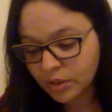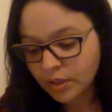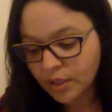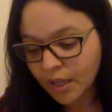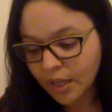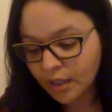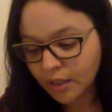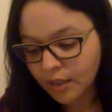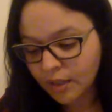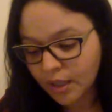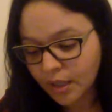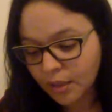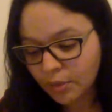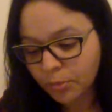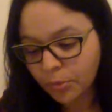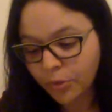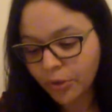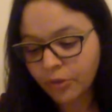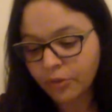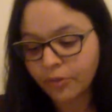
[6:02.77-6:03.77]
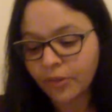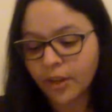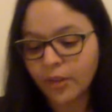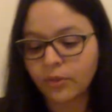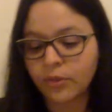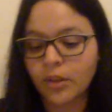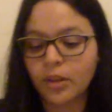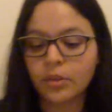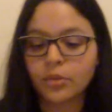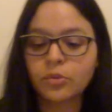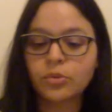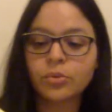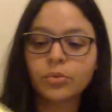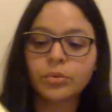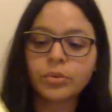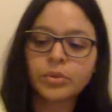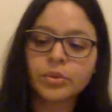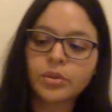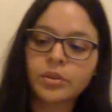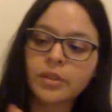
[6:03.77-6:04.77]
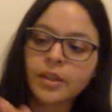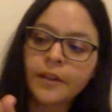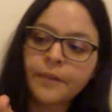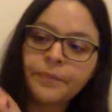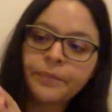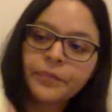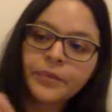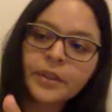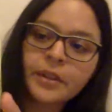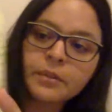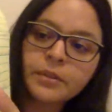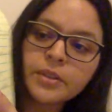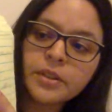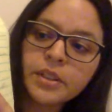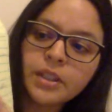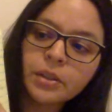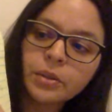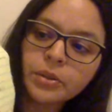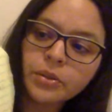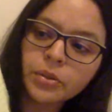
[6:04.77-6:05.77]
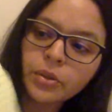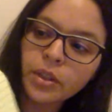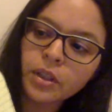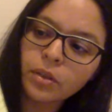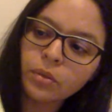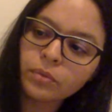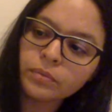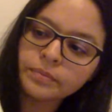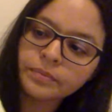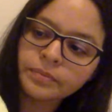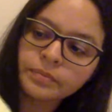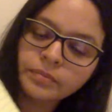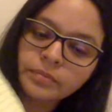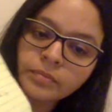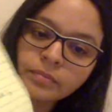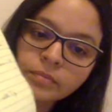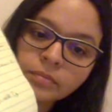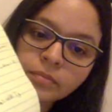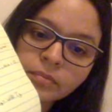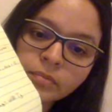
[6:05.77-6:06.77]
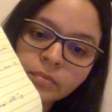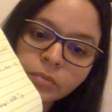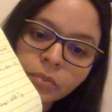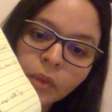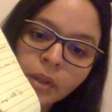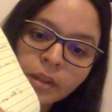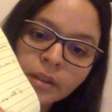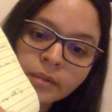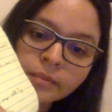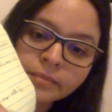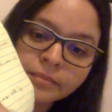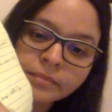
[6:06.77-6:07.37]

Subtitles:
99.5 kilojoules, which is equal to Q. Okay?